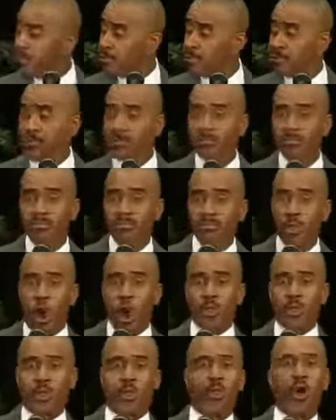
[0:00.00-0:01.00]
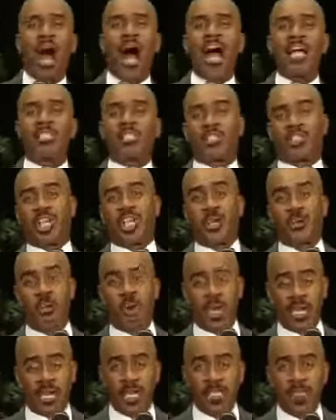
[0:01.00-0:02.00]
Amen. Or dried
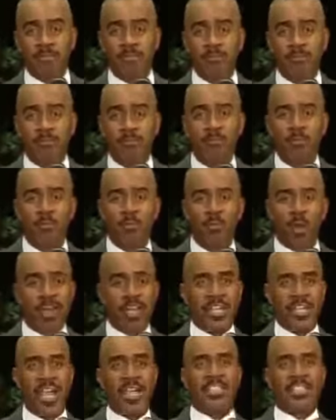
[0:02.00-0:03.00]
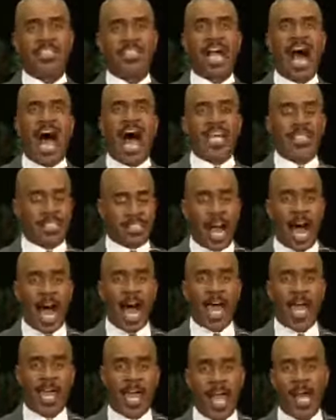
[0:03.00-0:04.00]
seaweed. That's right. When you die to
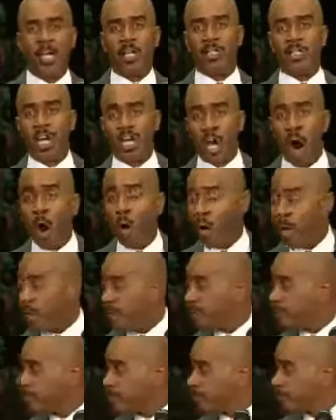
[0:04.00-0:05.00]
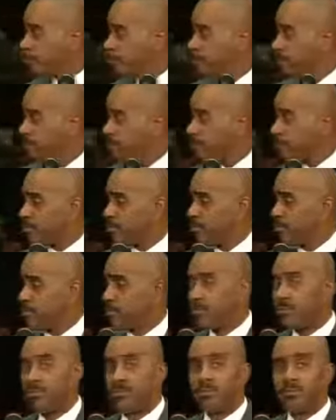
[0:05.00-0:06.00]
hell you're going. You're going. Amen.
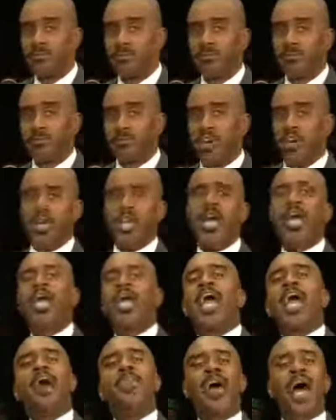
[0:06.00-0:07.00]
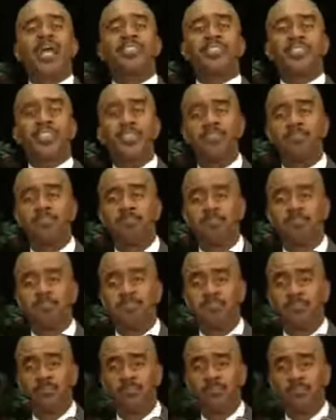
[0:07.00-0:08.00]
Do you hear this? And
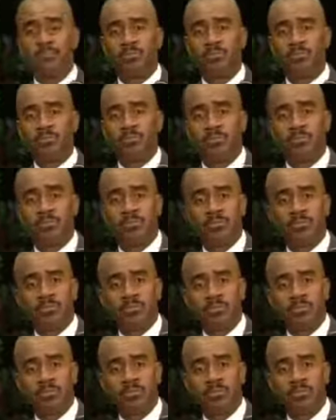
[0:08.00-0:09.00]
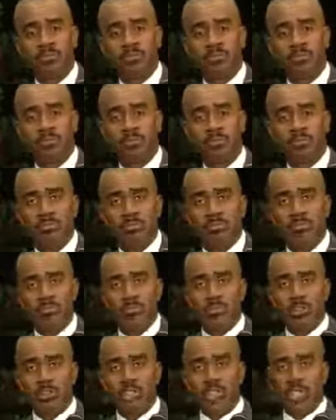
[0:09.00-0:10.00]
therefore shall they come shortly to an
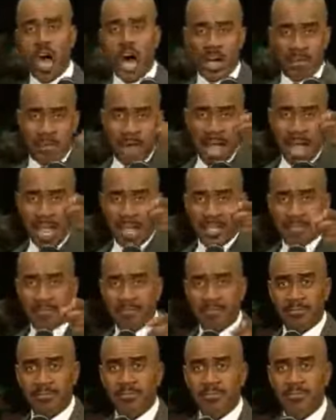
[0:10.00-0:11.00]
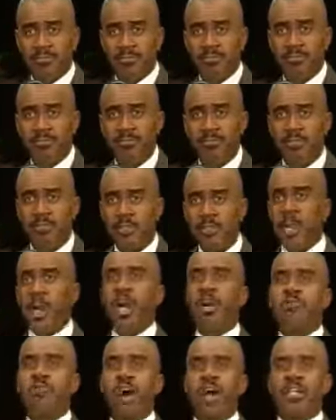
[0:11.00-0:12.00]
end. Young man. Amen.
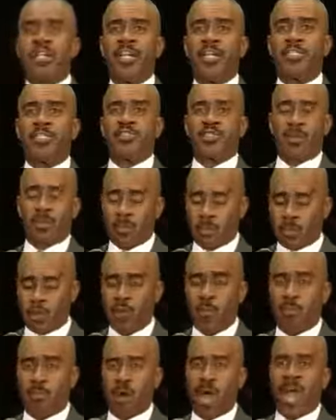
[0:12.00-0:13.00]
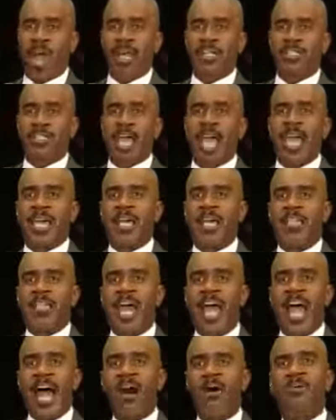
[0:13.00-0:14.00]
You're running the street with your pants hanging
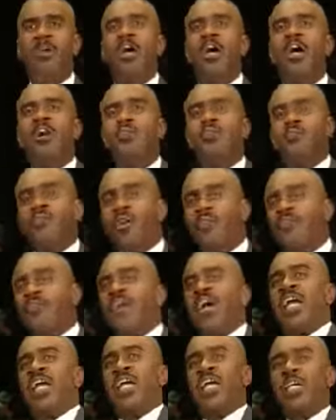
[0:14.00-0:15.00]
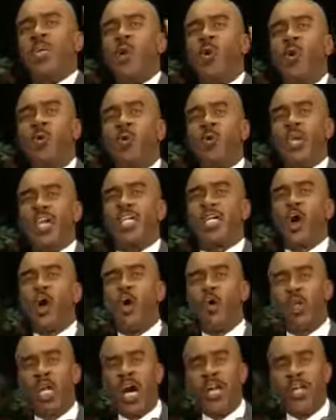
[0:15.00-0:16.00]
down, revealing your weak
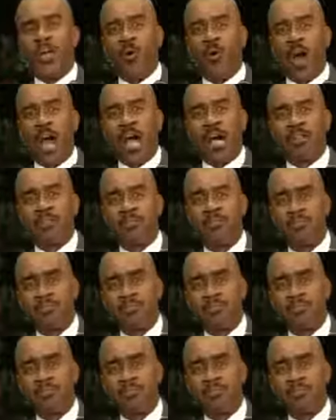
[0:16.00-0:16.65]
old underwear.